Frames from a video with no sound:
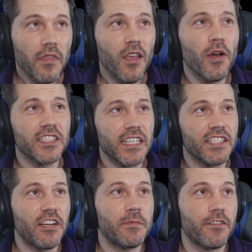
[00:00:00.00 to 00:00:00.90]
Watching the
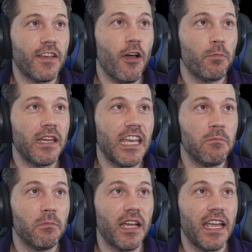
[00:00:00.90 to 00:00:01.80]
streams have helped me
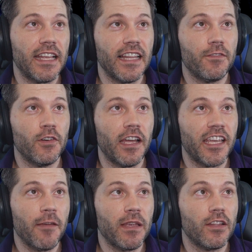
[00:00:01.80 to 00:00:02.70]
keep my head level and
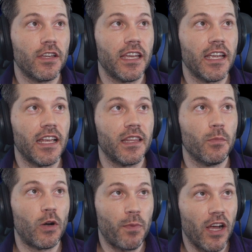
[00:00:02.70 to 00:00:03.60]
kept me looking at the
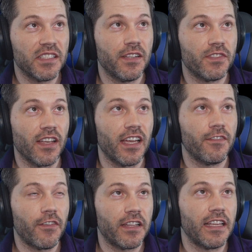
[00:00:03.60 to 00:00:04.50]
more positive side of
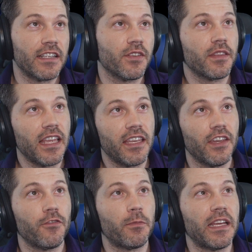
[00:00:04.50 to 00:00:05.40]
everything. So thank
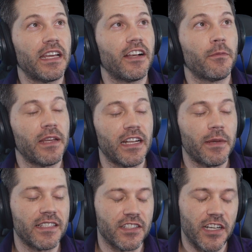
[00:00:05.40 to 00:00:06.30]
you for being here and being an
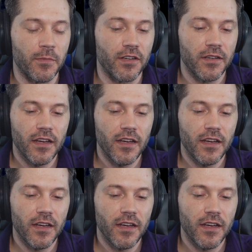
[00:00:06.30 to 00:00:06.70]
amazing streamer.